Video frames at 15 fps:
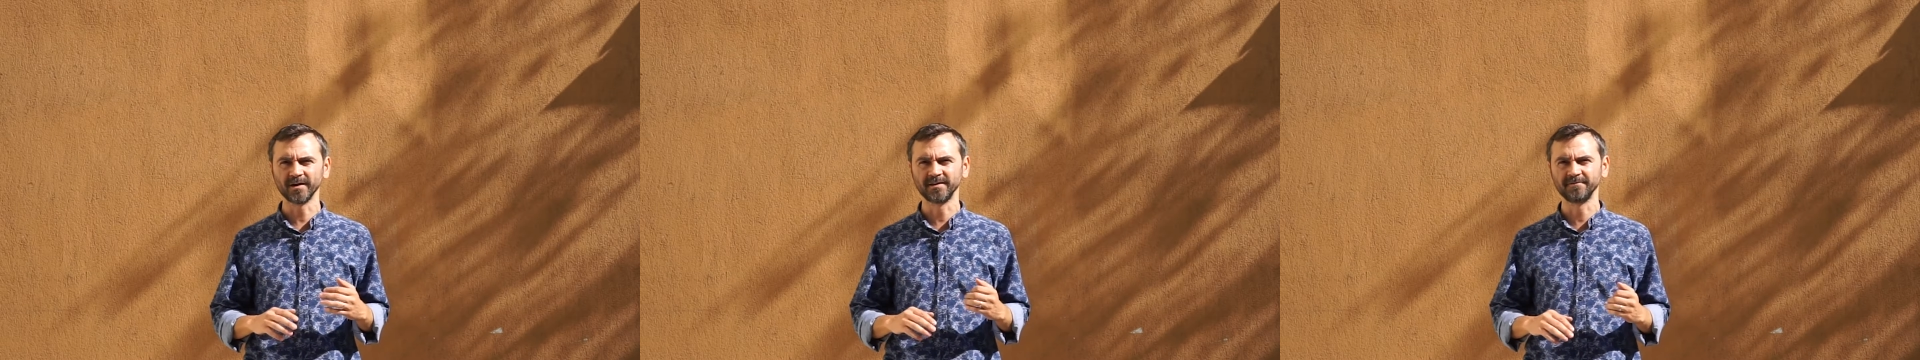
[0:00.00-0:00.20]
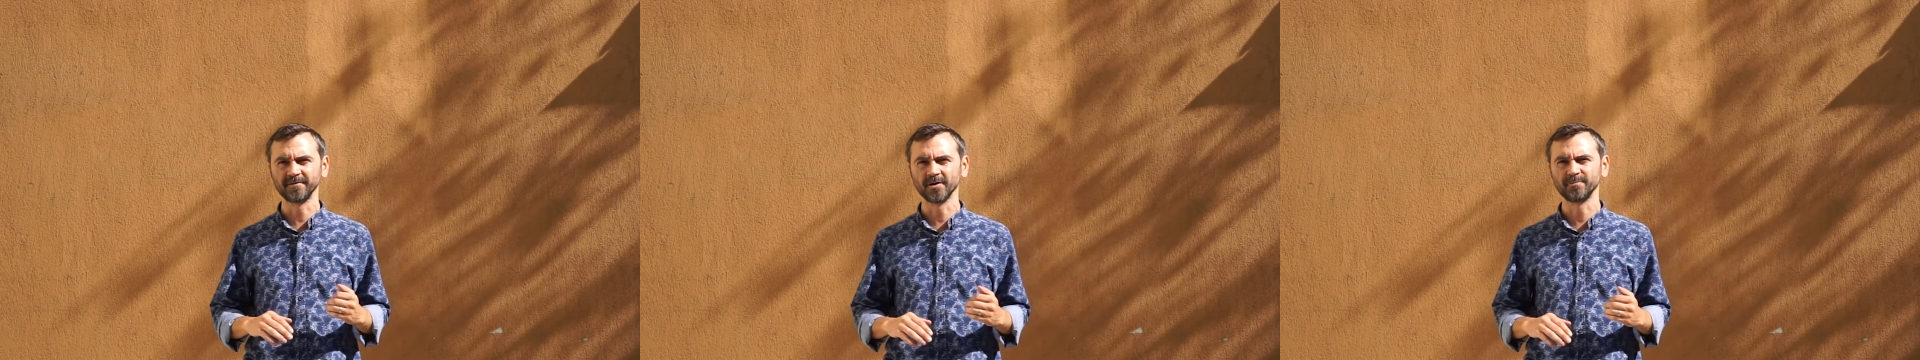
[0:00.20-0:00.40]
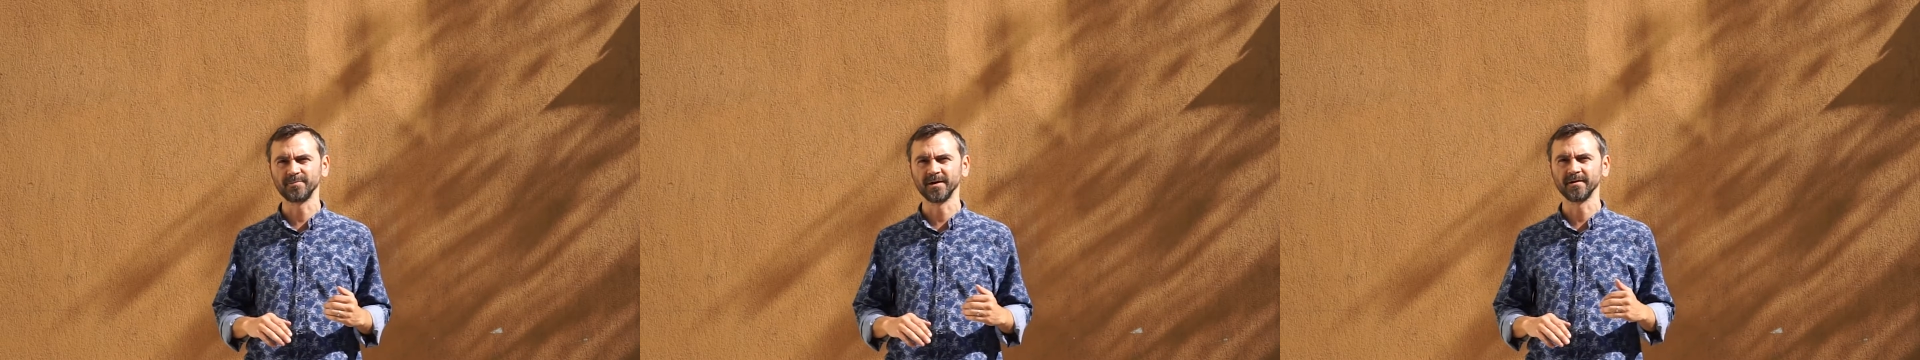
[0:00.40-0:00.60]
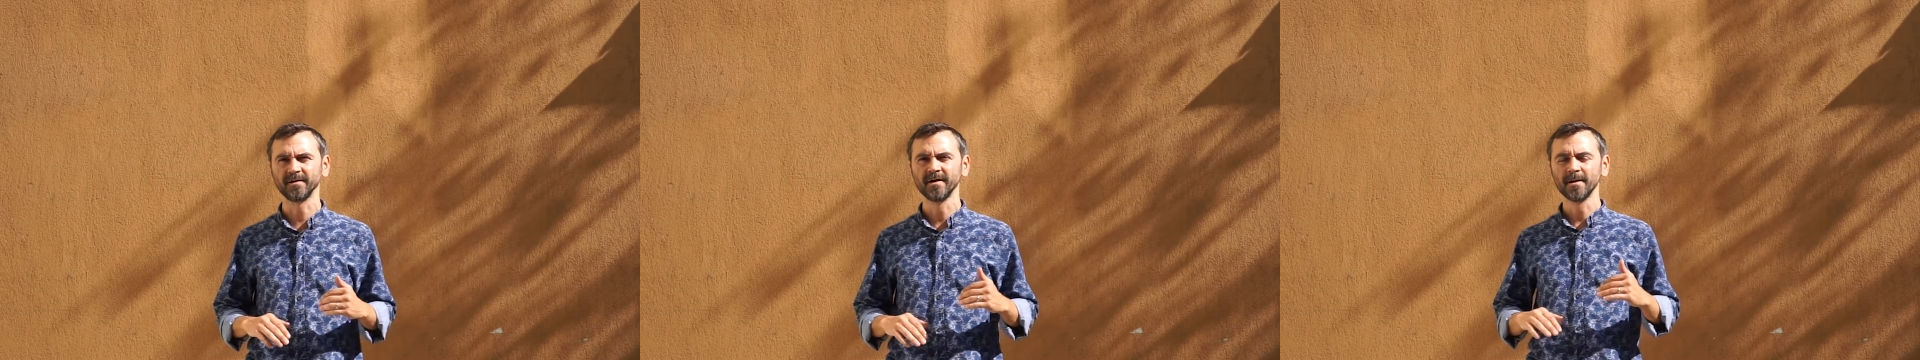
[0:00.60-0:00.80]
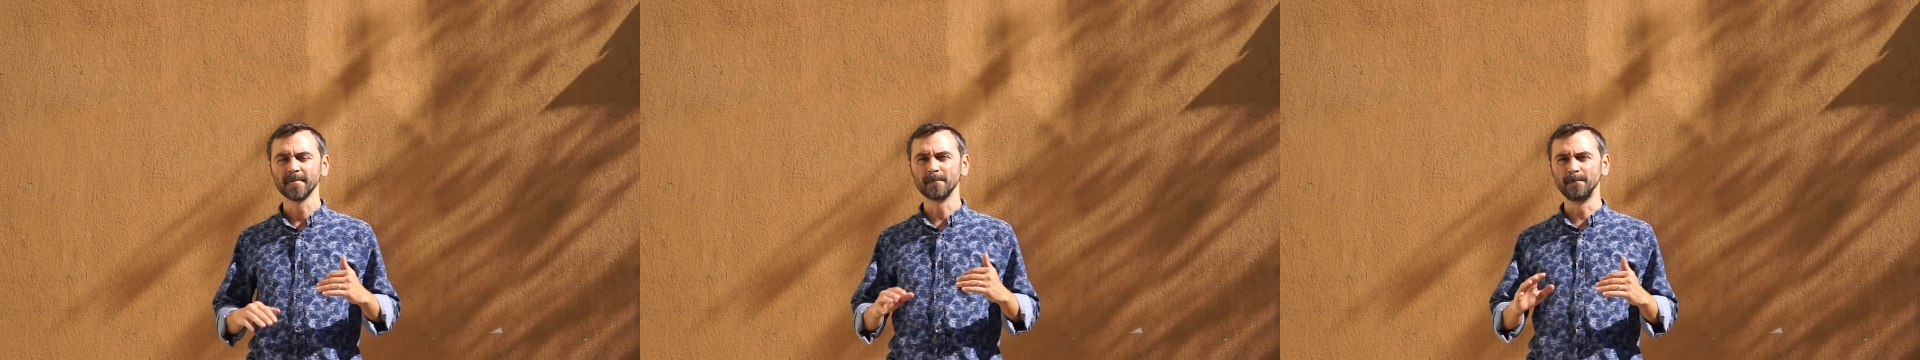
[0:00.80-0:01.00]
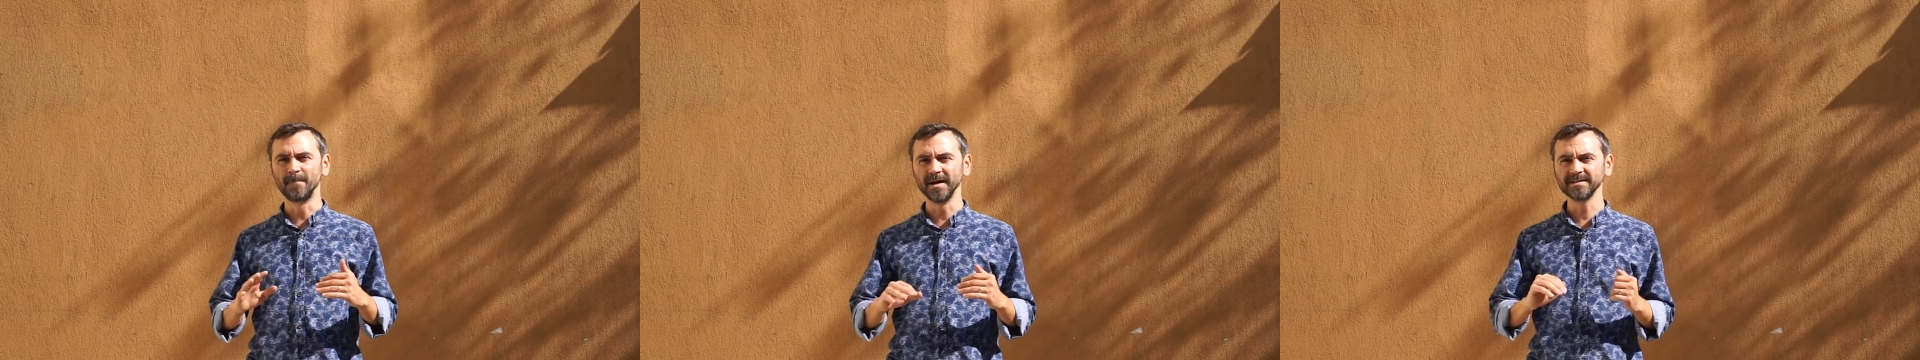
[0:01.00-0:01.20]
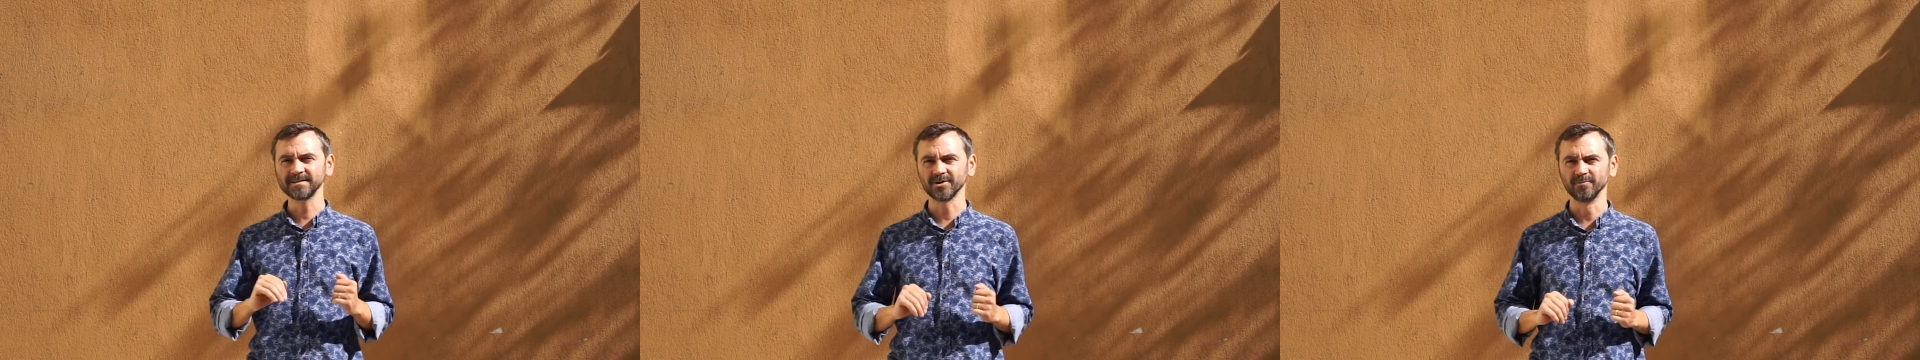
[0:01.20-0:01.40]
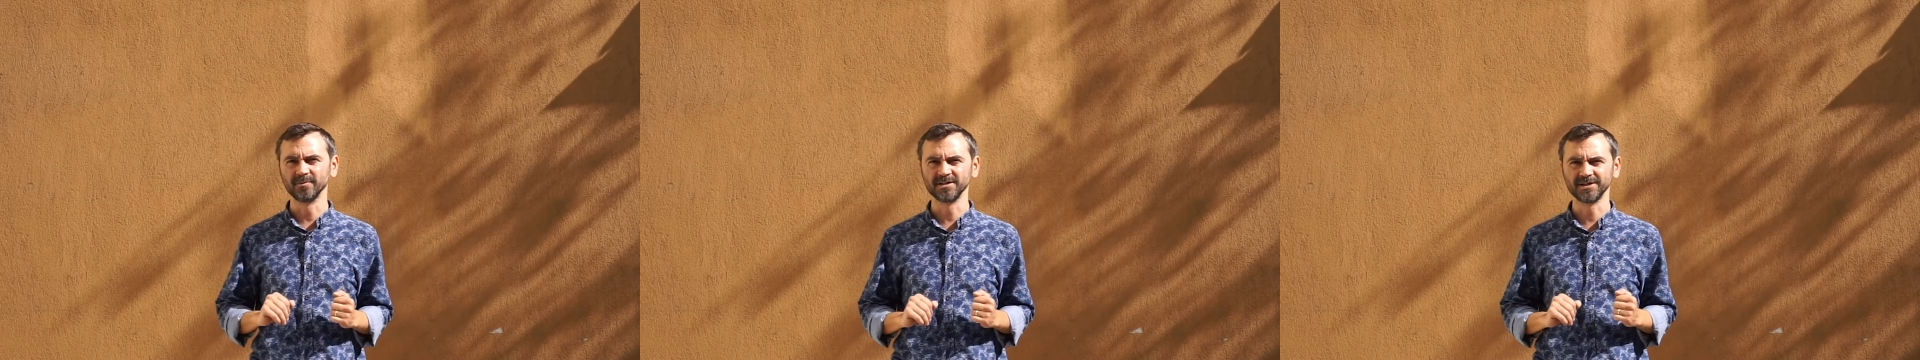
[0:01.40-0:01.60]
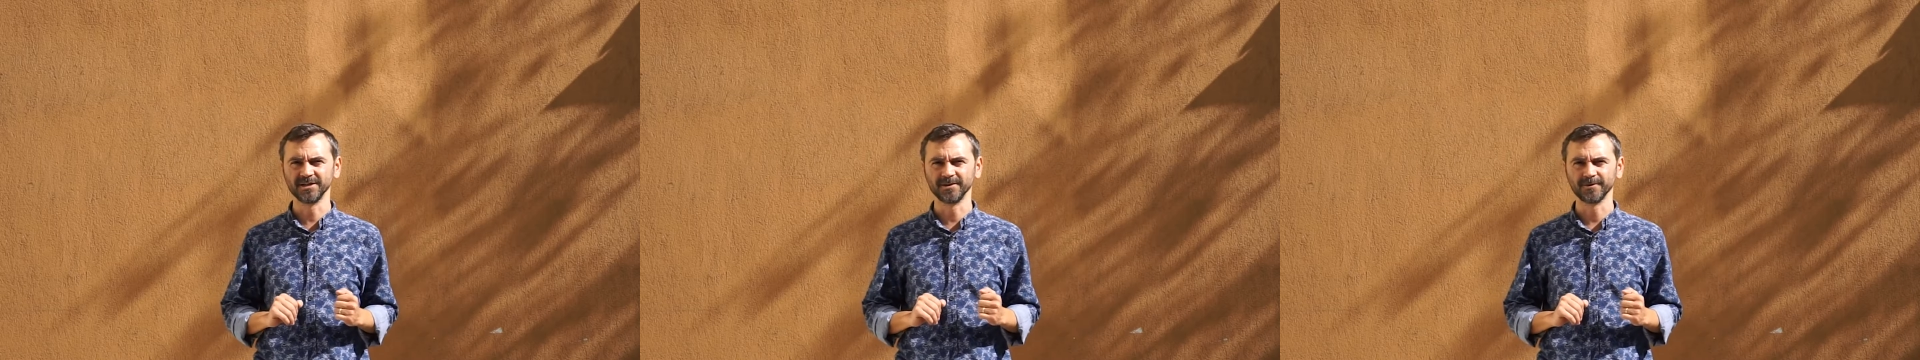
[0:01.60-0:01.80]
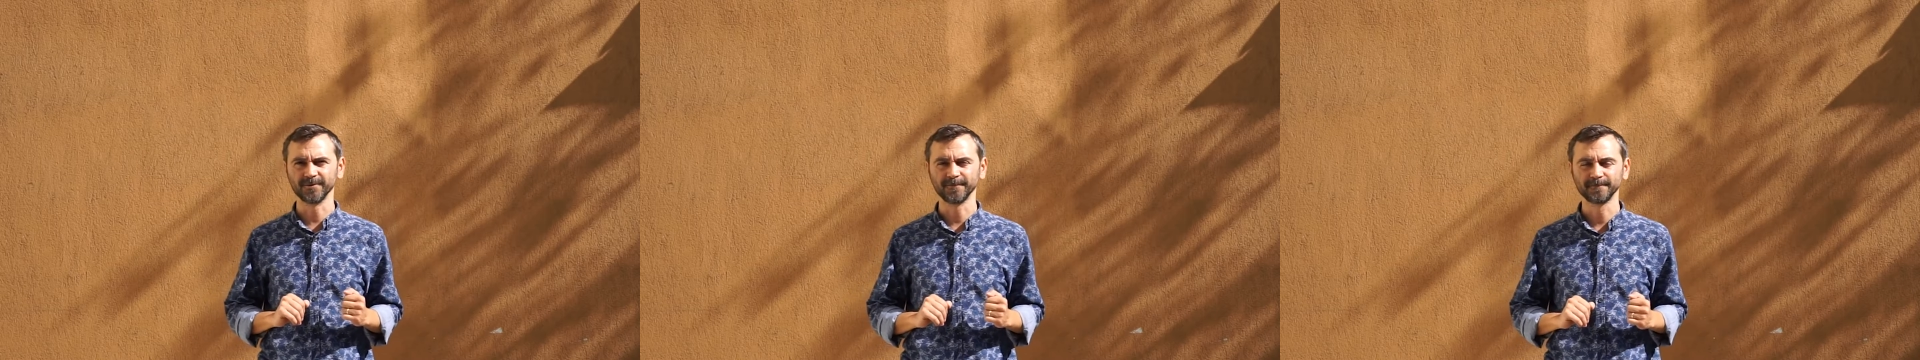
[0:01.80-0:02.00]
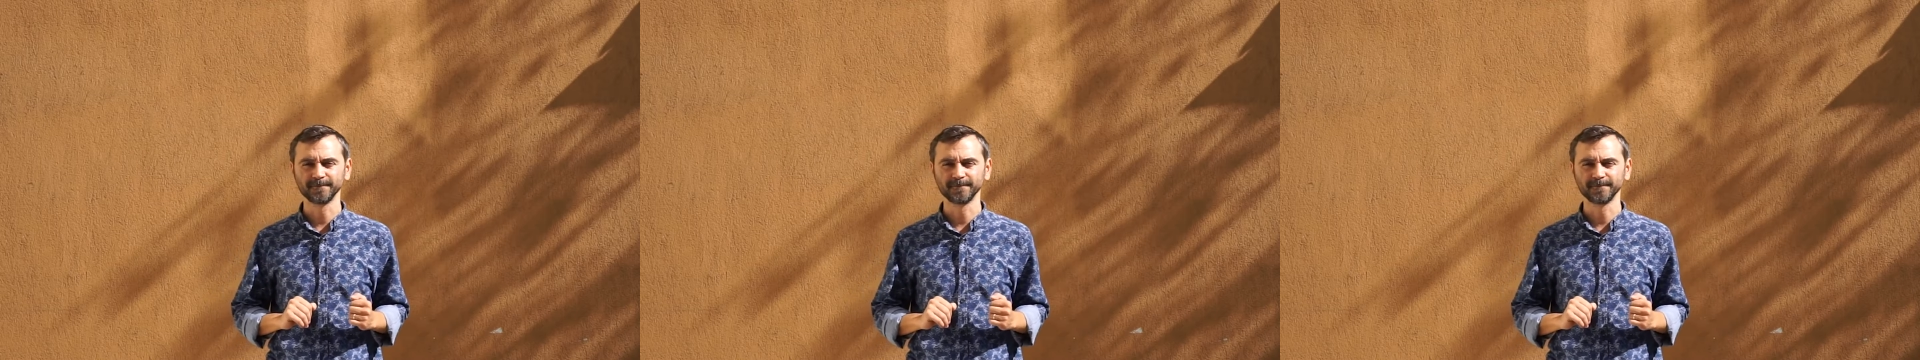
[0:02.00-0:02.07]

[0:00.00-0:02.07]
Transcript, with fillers: developing based on Magento.